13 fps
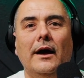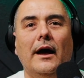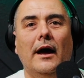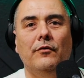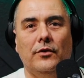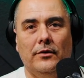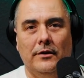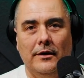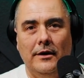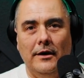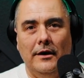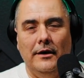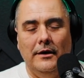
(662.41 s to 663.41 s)
ever.
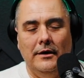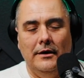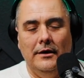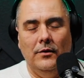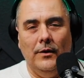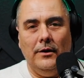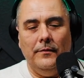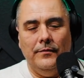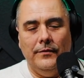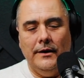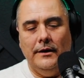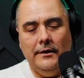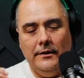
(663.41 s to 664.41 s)
Well,
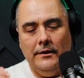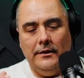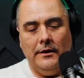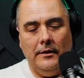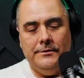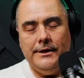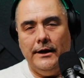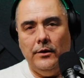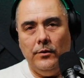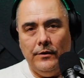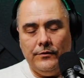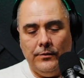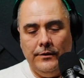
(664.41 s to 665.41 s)
come
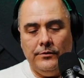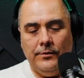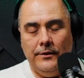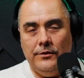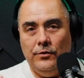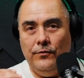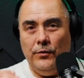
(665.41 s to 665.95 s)
January of 2022,